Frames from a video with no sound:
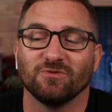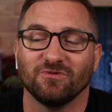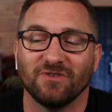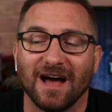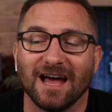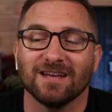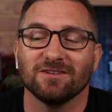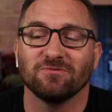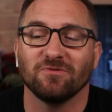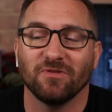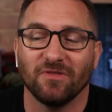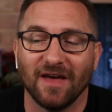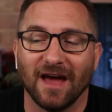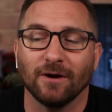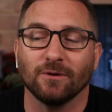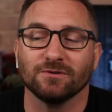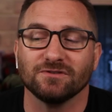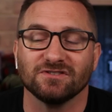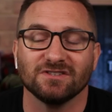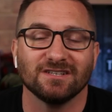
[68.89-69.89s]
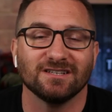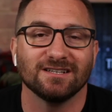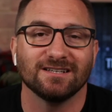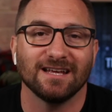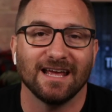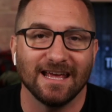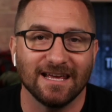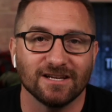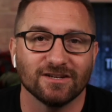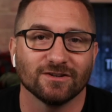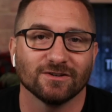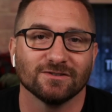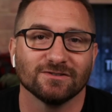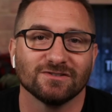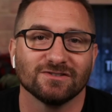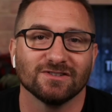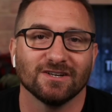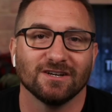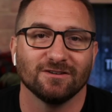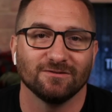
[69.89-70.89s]
5,000
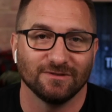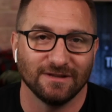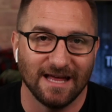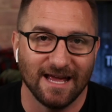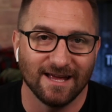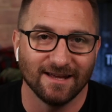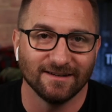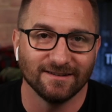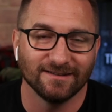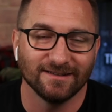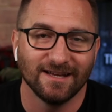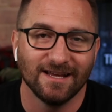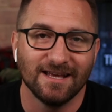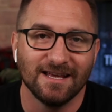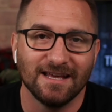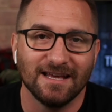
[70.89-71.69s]
acres of land.